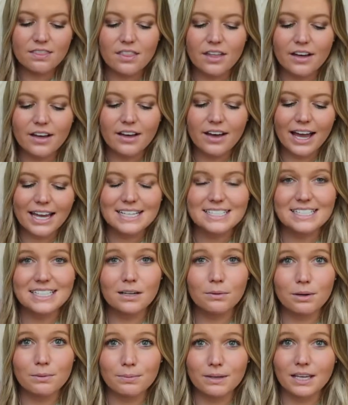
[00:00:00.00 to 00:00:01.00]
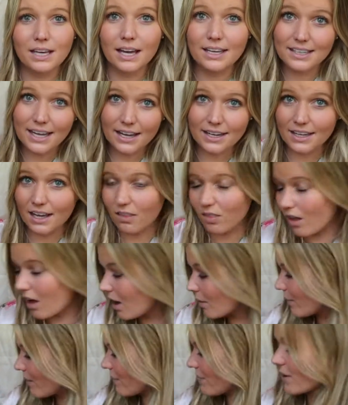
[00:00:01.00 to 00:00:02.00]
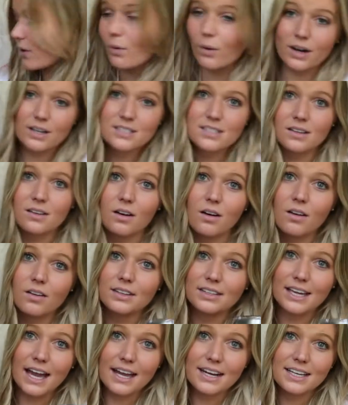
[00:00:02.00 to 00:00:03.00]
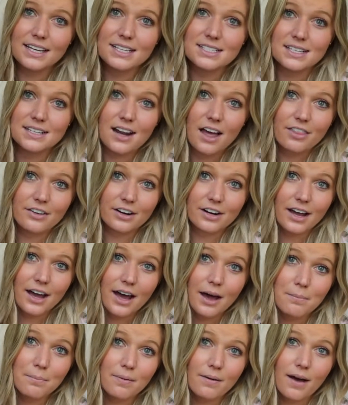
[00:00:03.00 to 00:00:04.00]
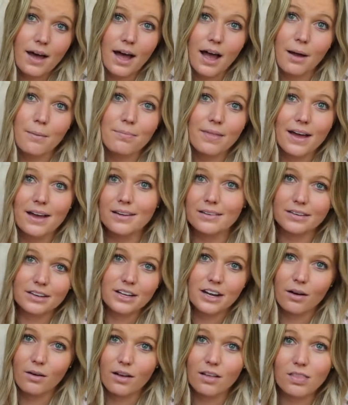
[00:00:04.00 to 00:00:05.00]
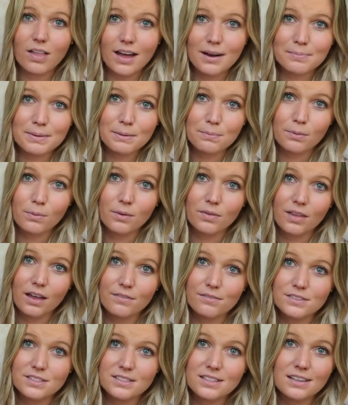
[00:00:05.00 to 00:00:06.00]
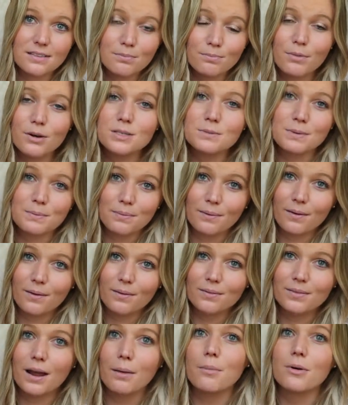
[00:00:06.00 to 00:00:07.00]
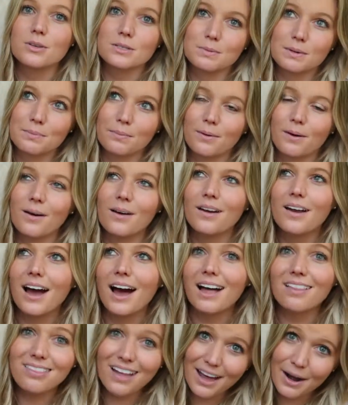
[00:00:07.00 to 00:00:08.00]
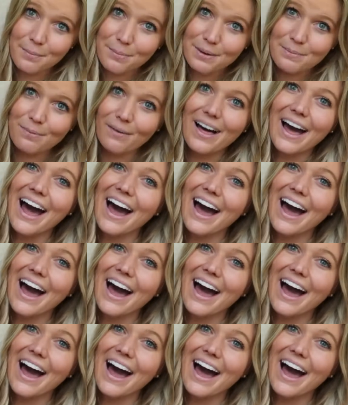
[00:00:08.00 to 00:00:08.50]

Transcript: the idea would be a Yeti, along with the Corkcicle Yeti is another cup um, that, you know, a lot of people would love most people, not most people, a lot of people